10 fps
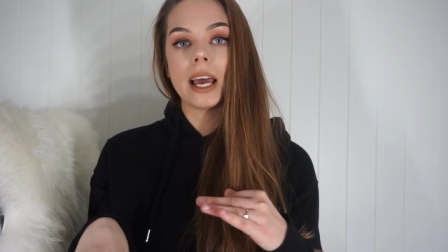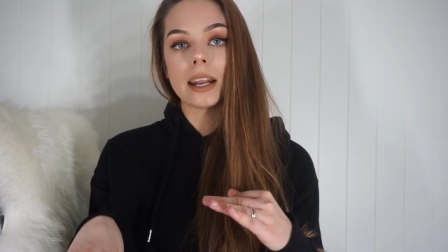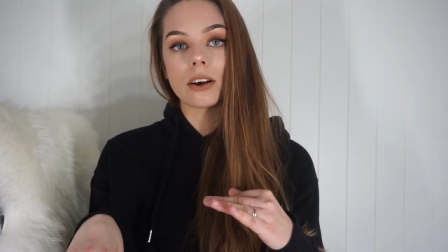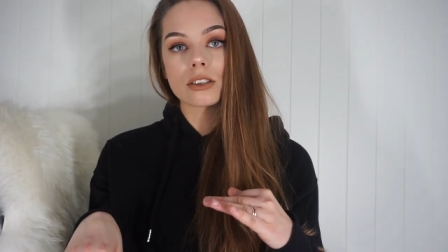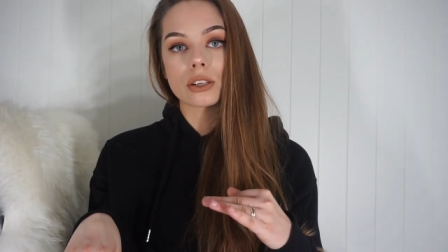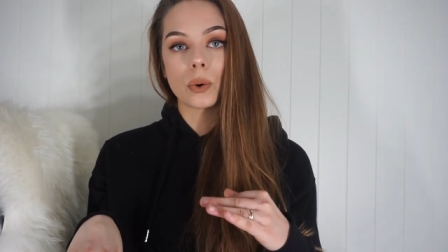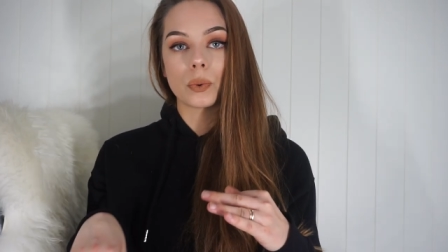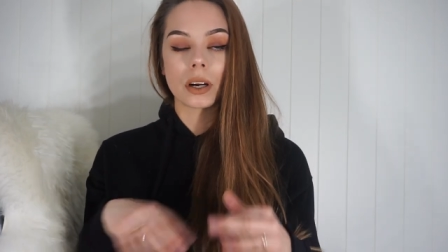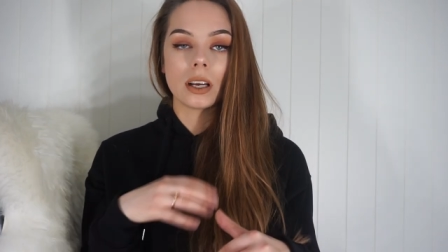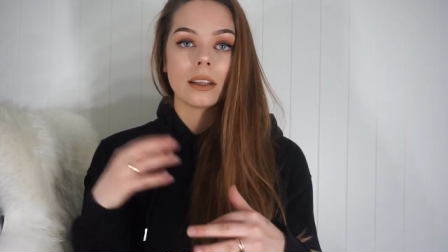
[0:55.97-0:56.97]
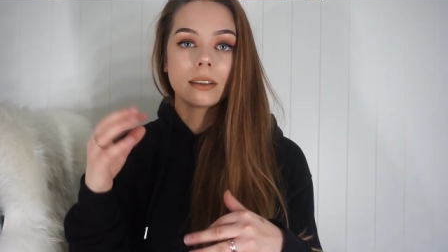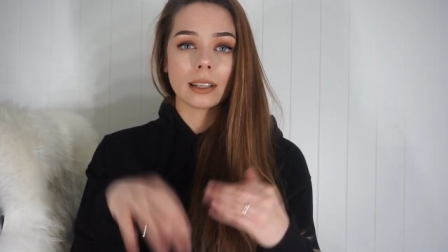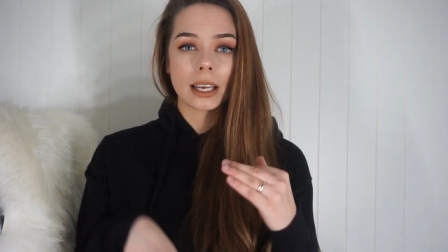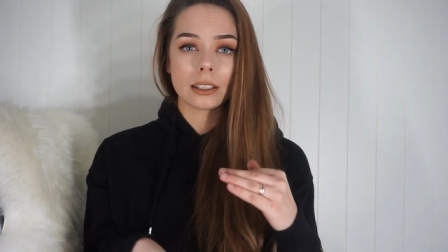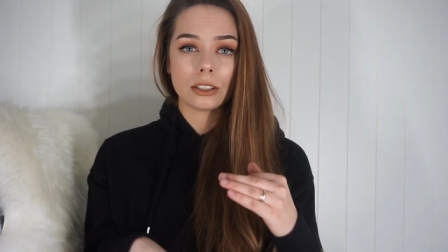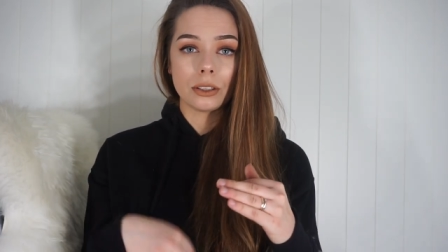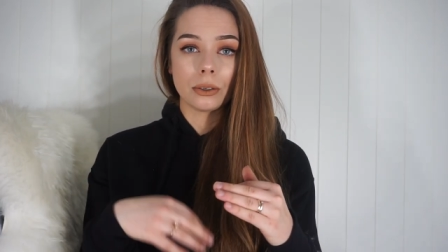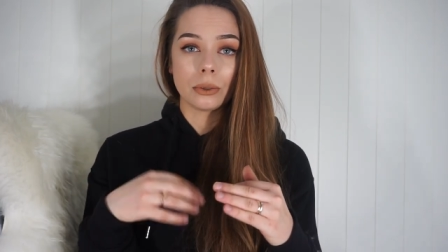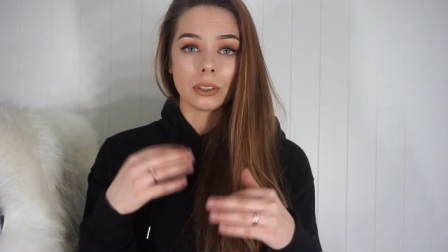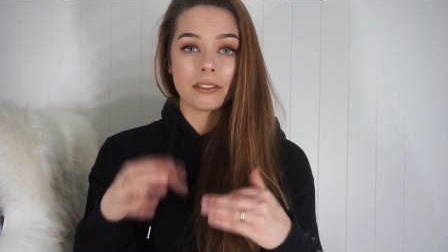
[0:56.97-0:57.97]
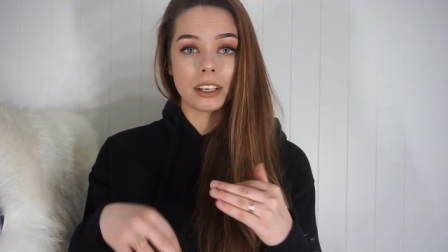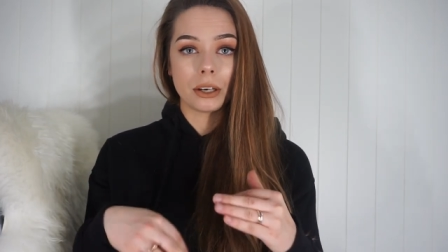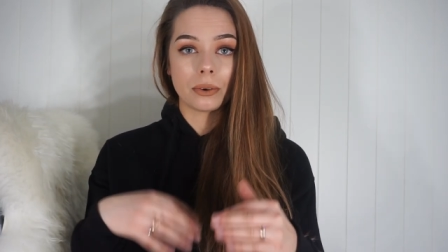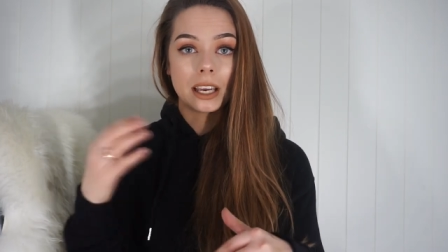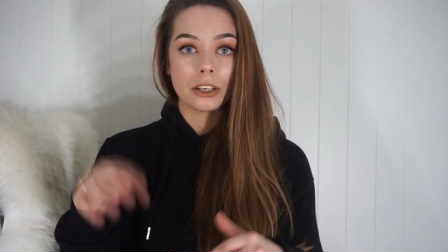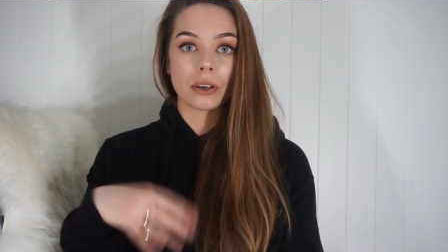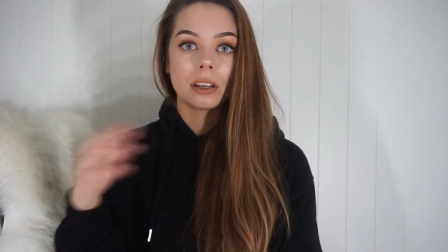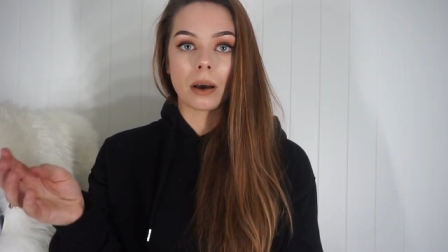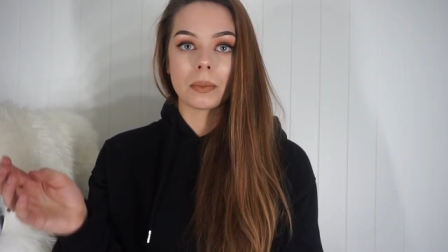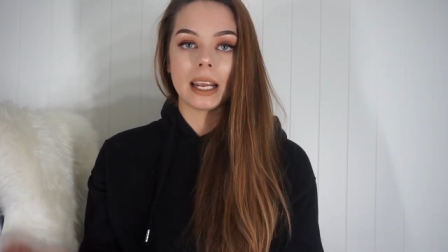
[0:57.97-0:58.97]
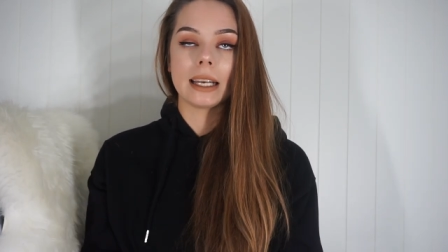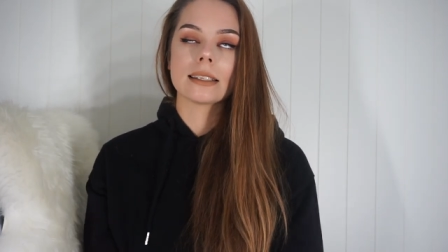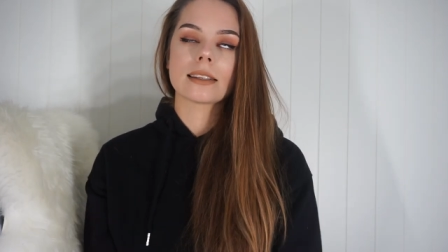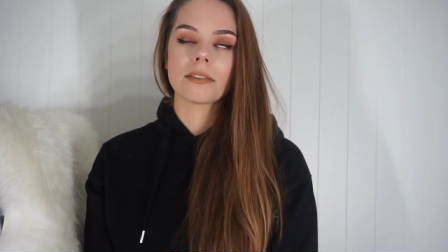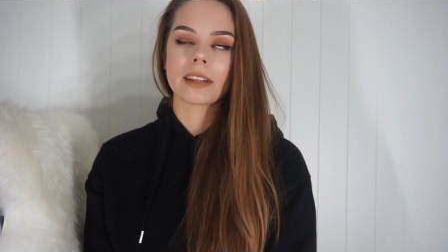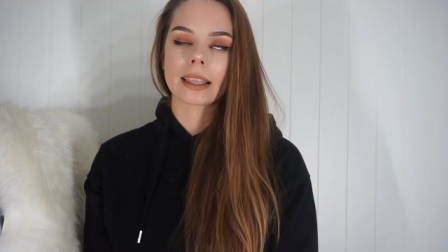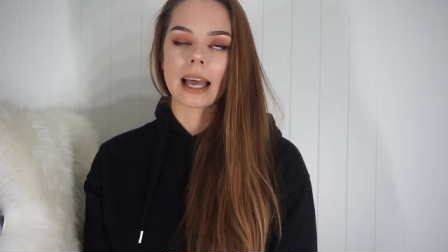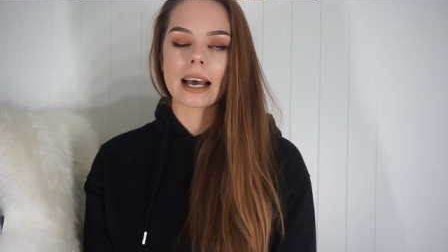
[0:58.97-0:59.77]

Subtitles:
and also the link to the video that you can nominate and stuff like